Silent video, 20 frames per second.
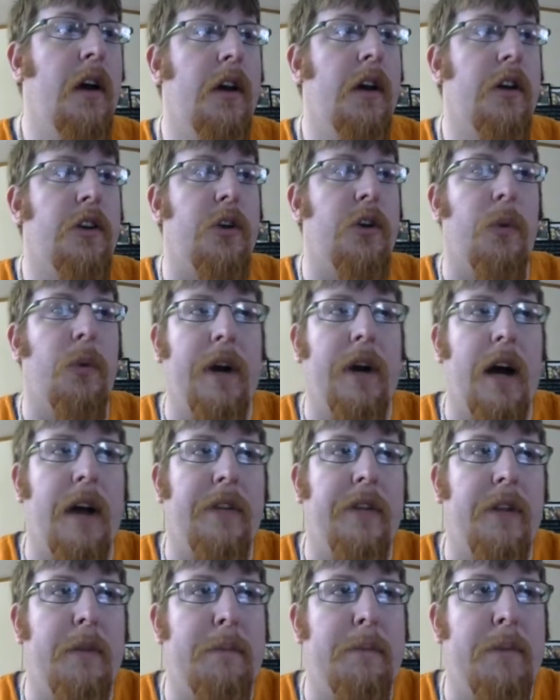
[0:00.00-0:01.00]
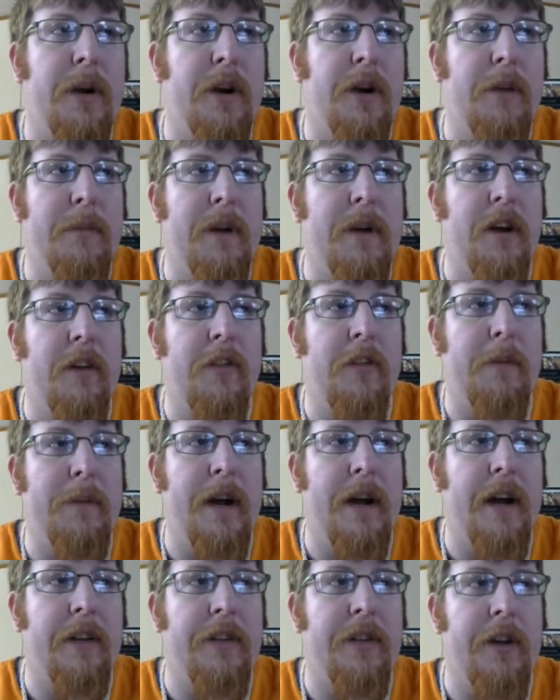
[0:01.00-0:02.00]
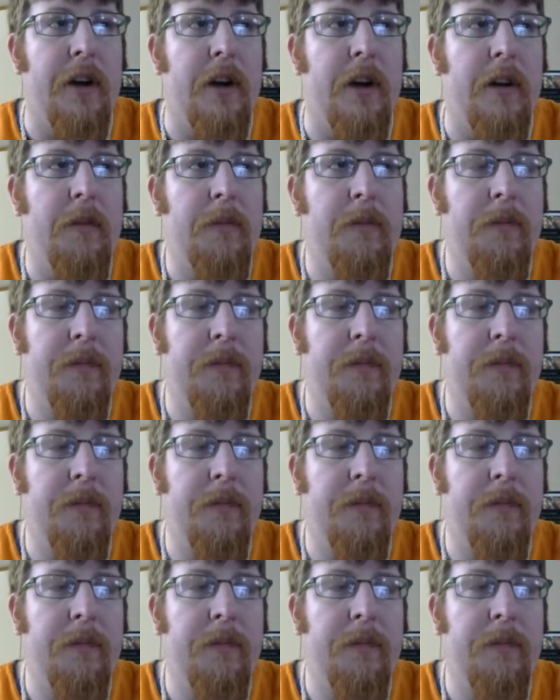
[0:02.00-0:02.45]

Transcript: So we got the Pyramid of the Pantheon,